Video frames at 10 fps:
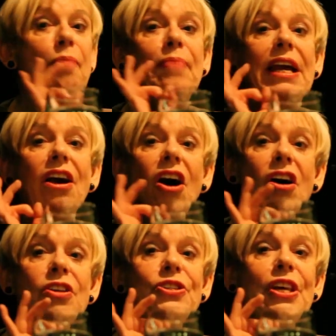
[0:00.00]

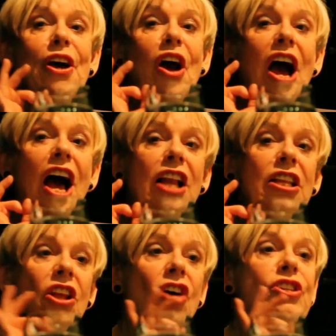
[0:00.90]
Because a
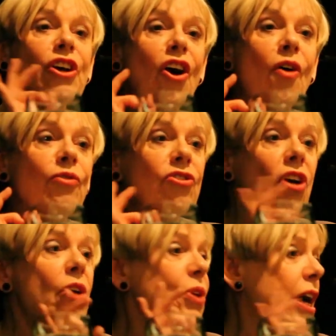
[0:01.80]
lot of
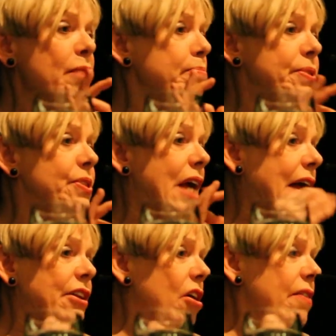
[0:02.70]
grown-ups,
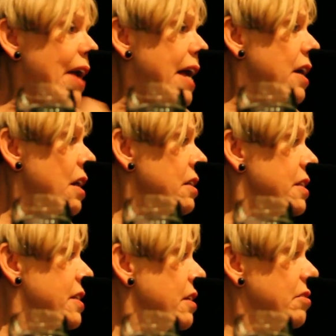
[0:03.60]
a lot of
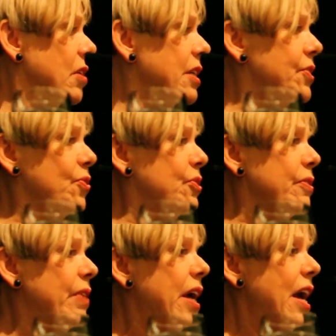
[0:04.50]
adults who are sort
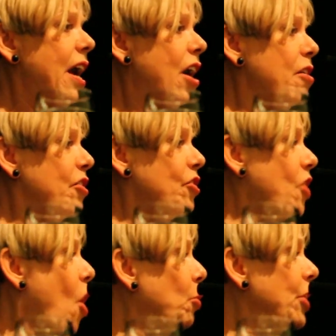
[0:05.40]
of
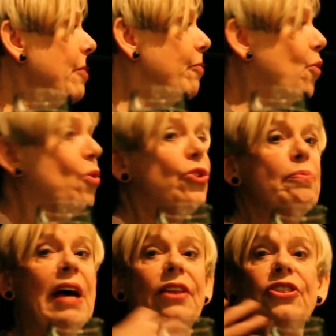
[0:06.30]
holding forth
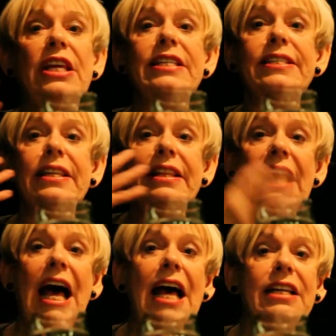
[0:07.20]
about this and
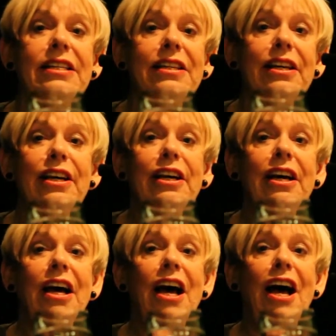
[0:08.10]
that
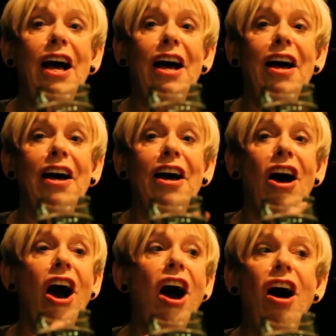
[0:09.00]

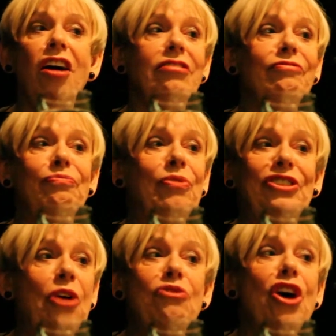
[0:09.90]

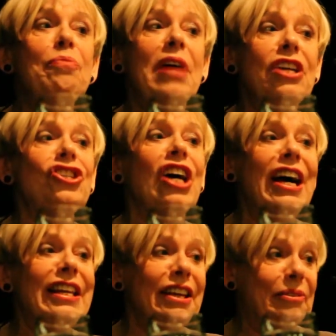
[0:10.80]
don't know much
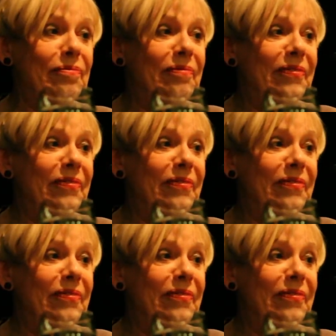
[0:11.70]
either.